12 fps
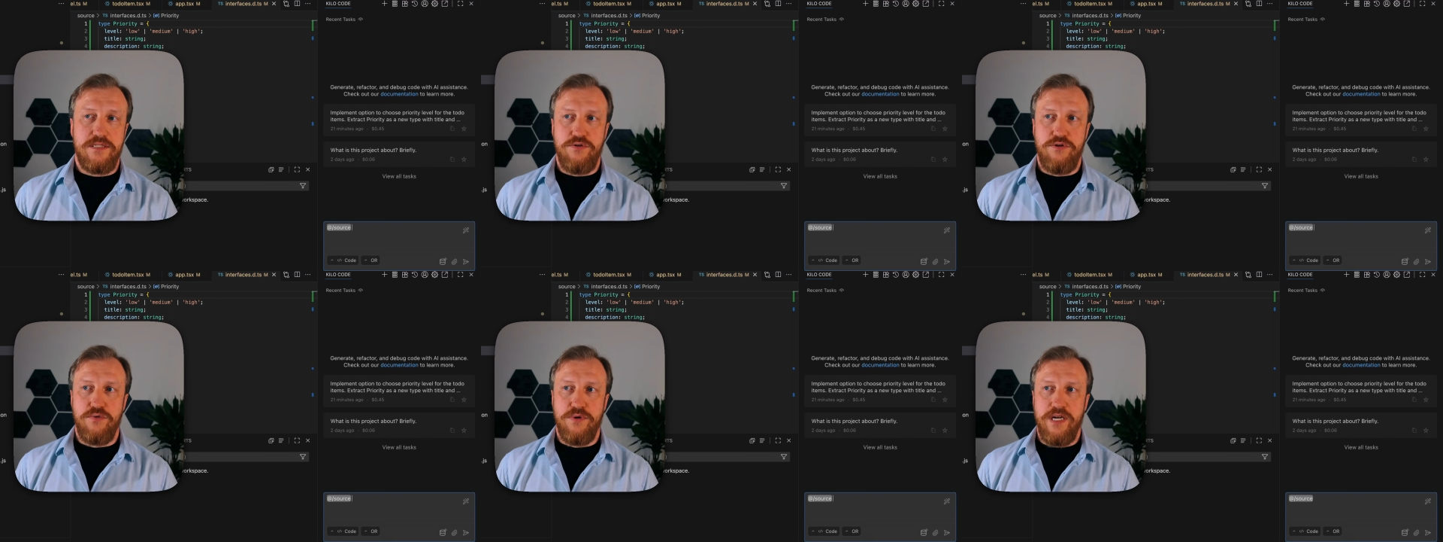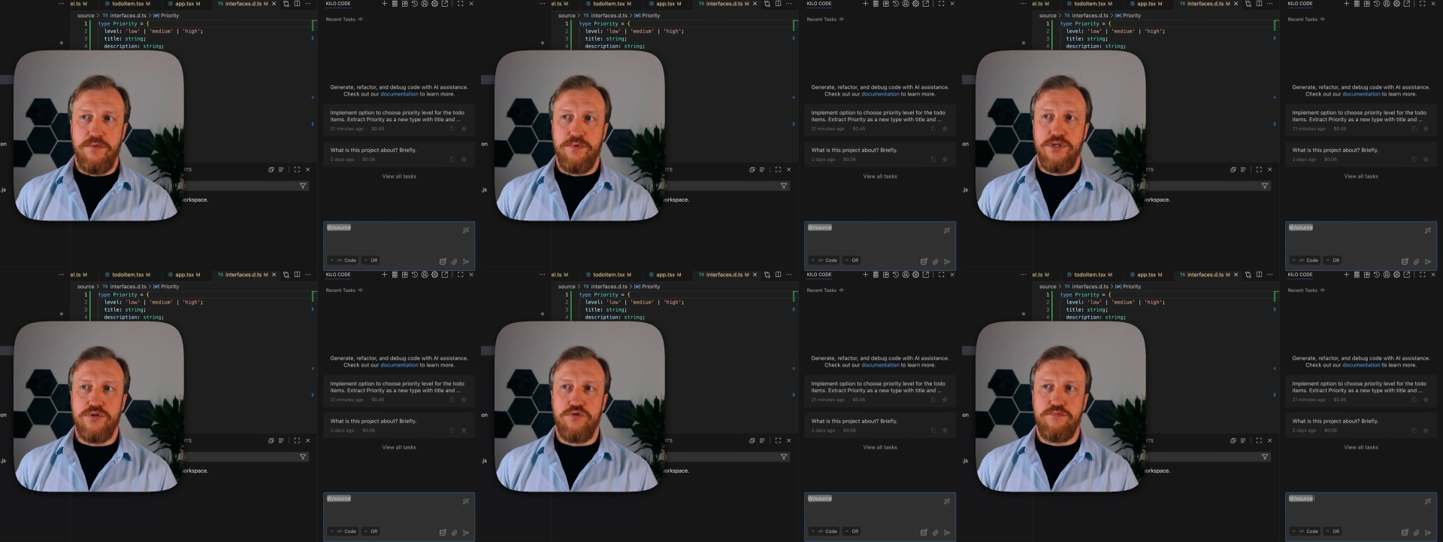Do you really
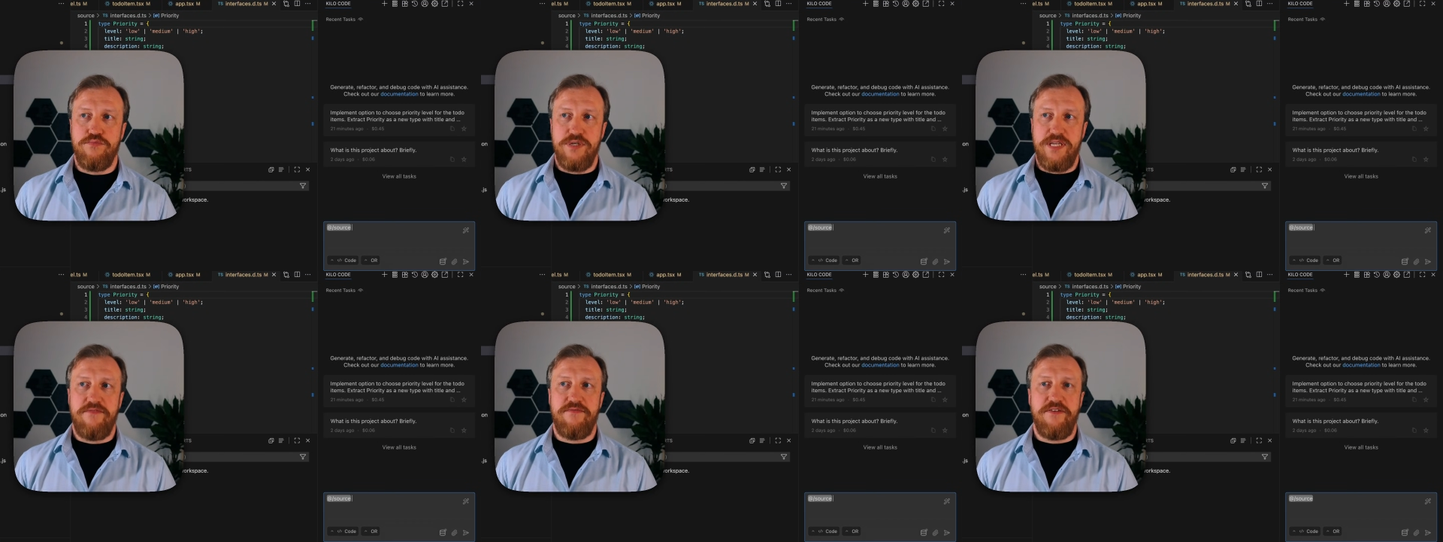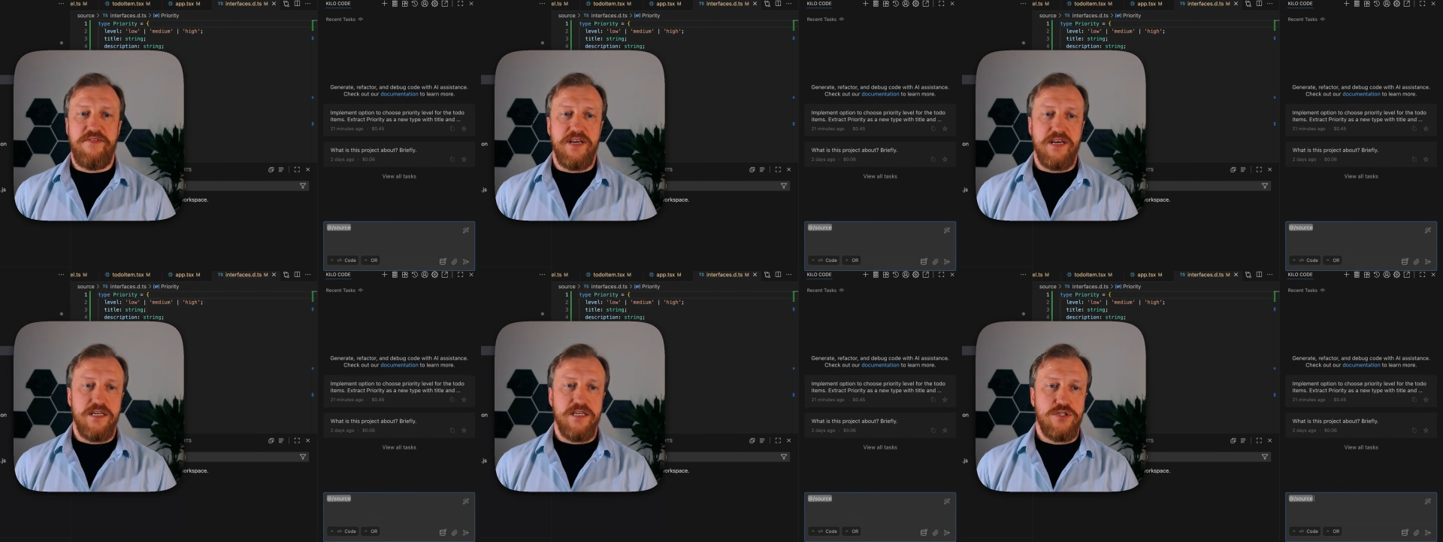want to put
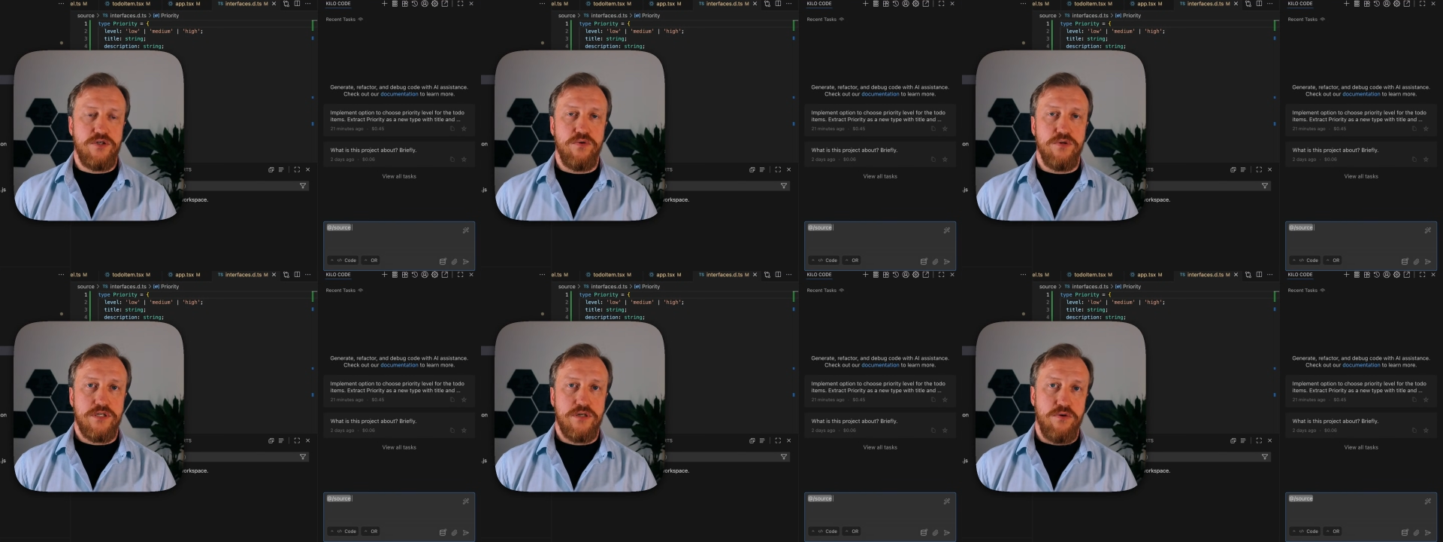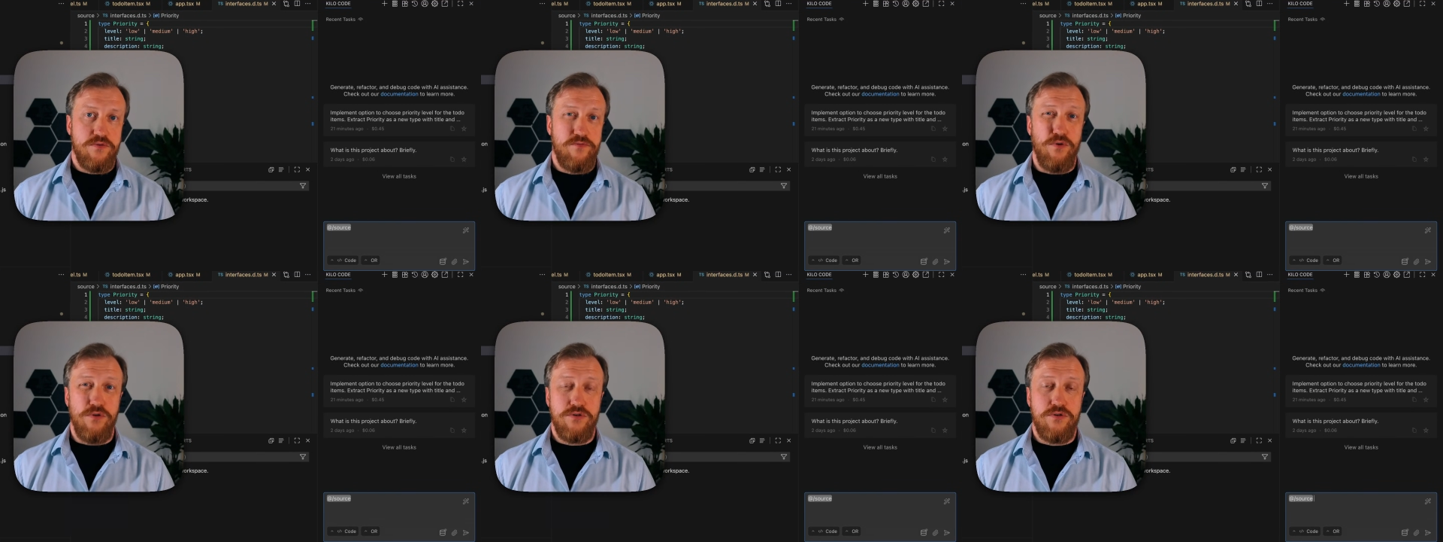everything in the source code
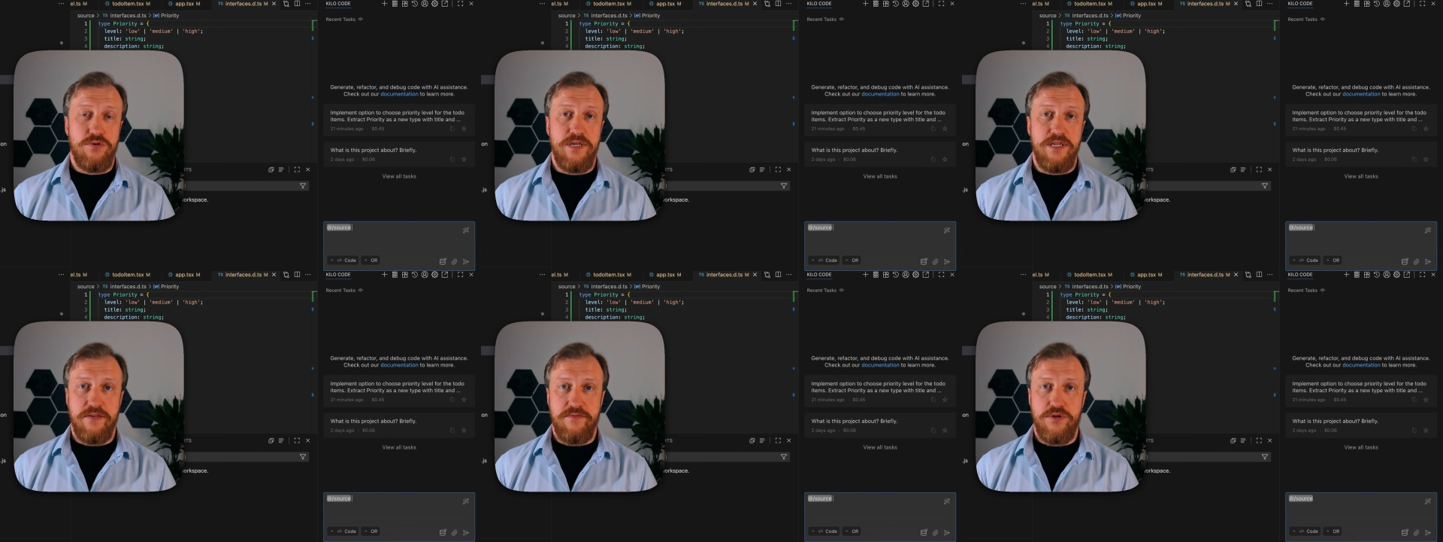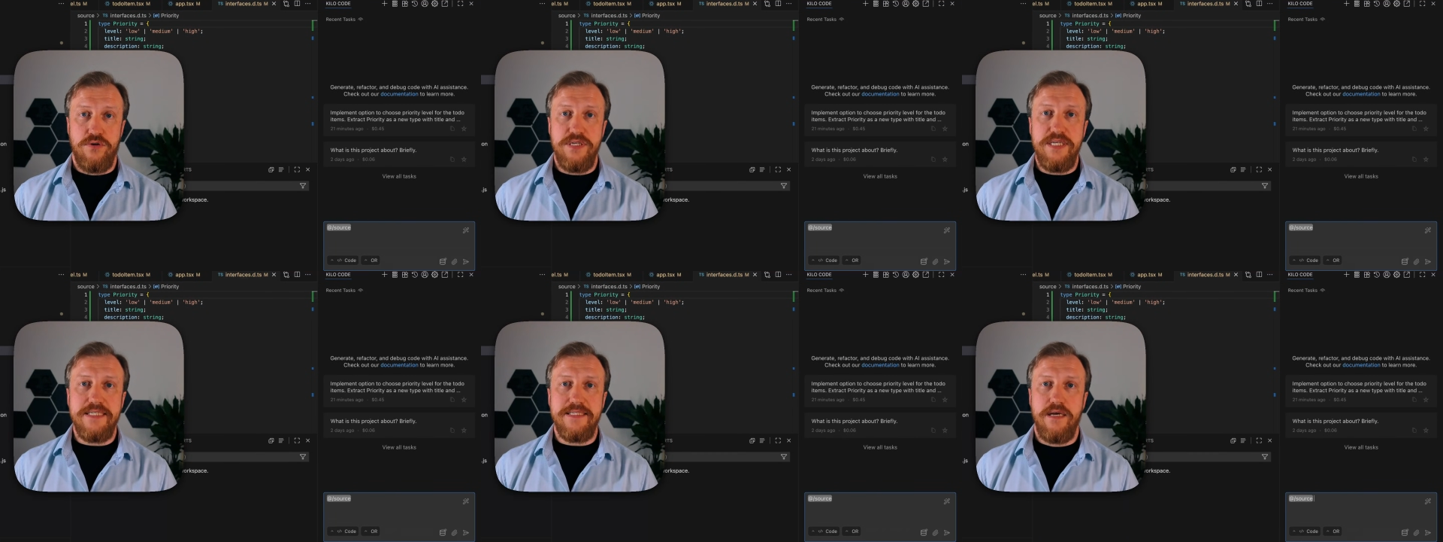folder into the
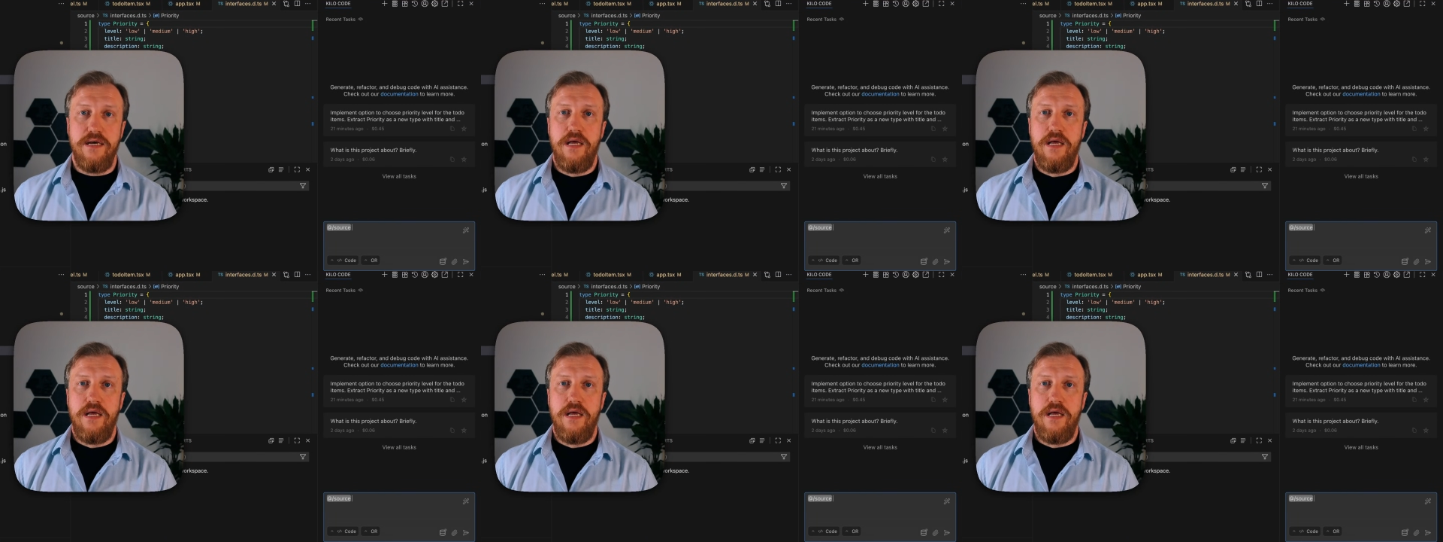context?